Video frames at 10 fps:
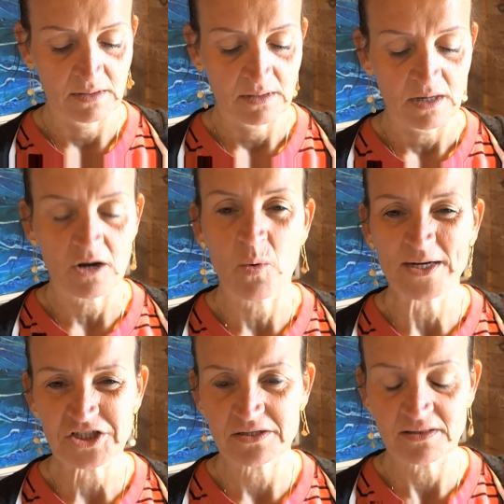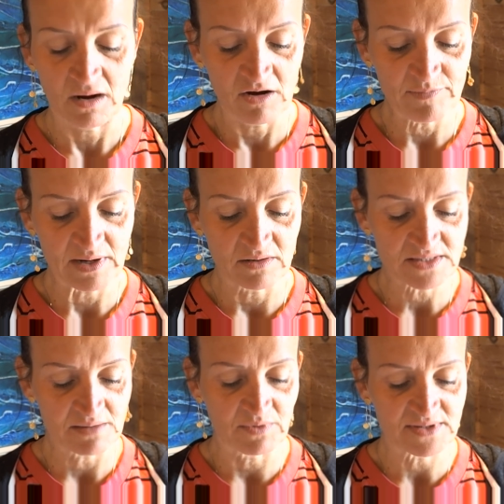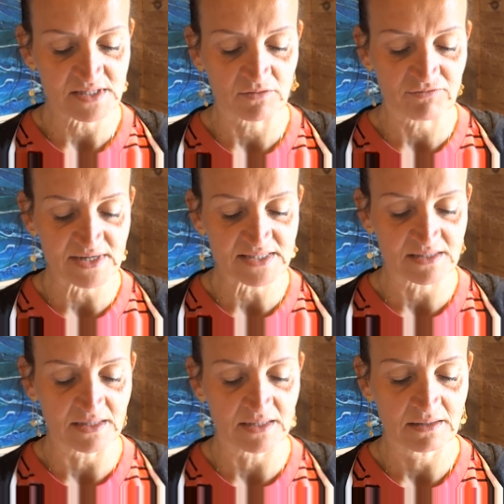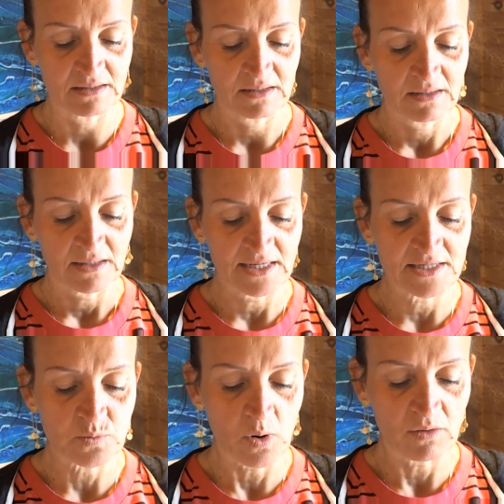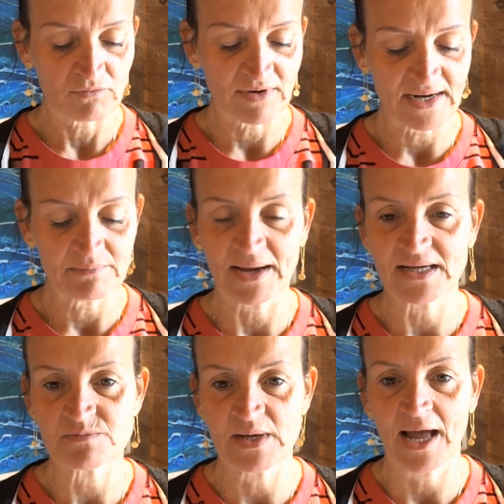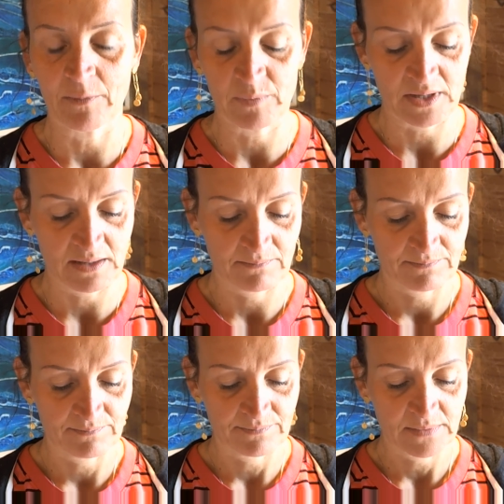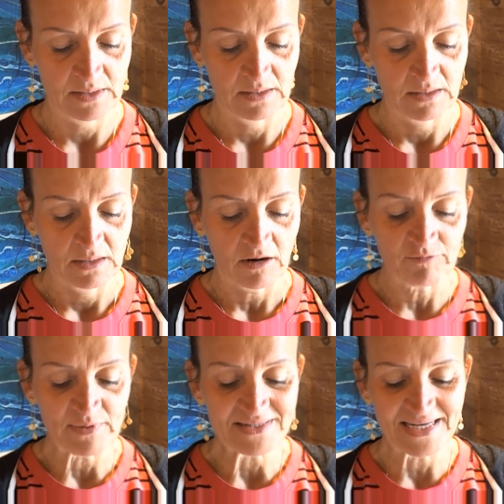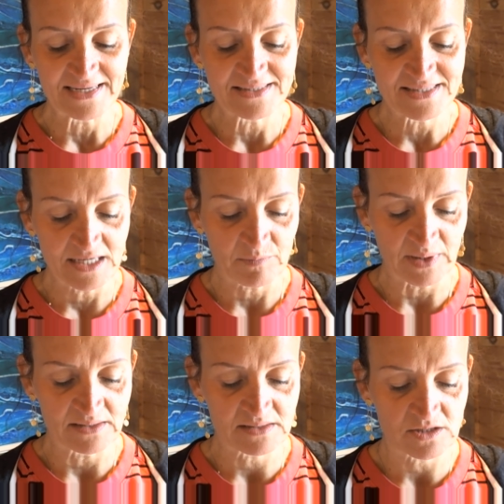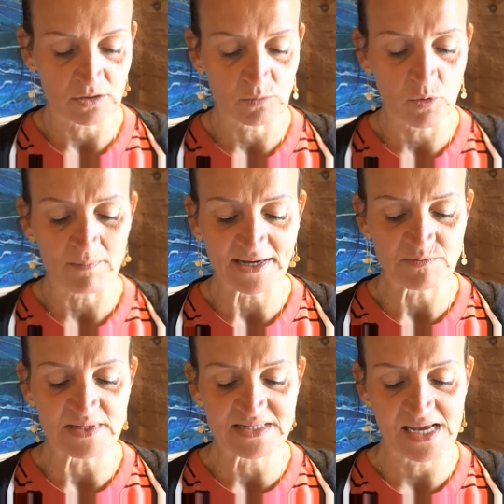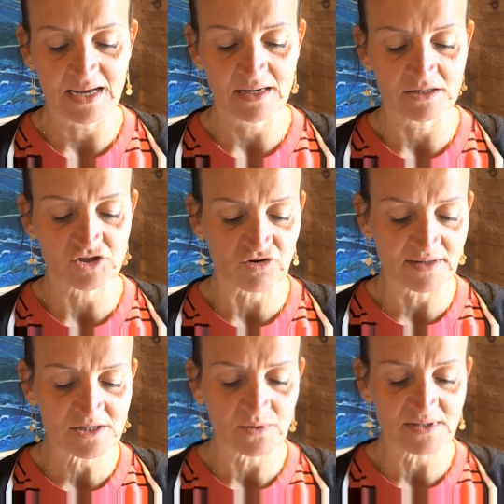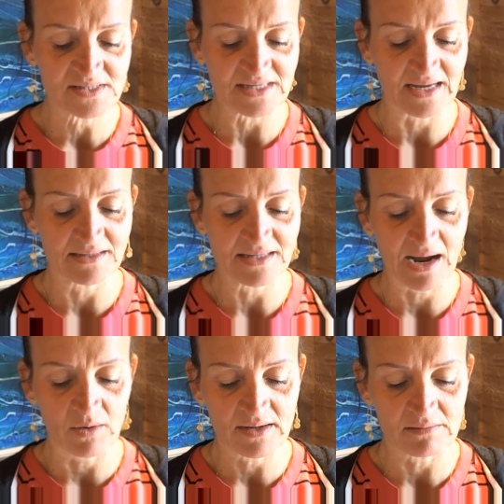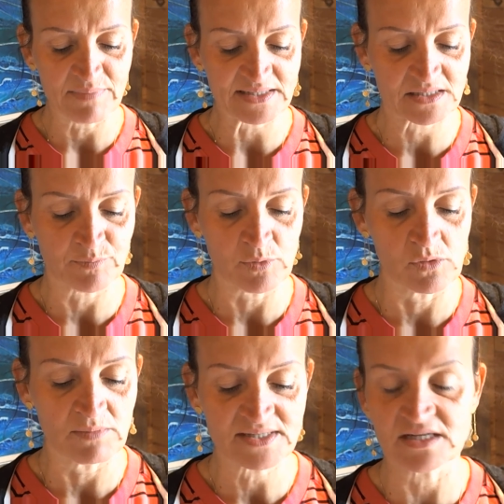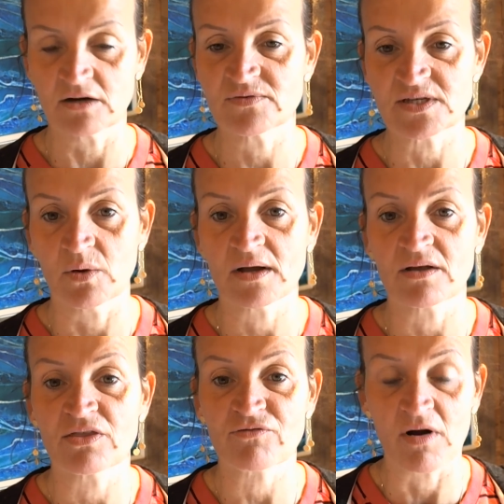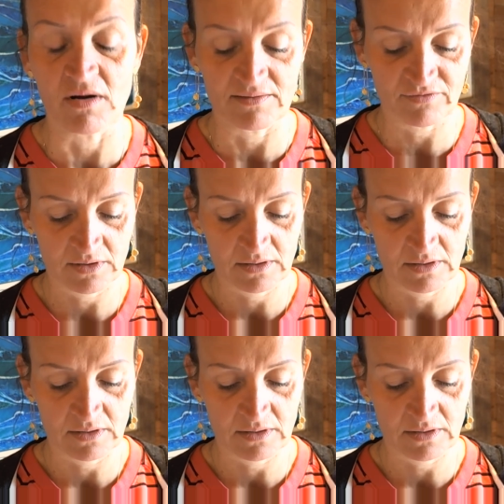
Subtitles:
A question that I've been asking myself recently is what really makes me happy? I've been digging deep into what makes me tick and trying to understand how I can best support myself so I can thrive.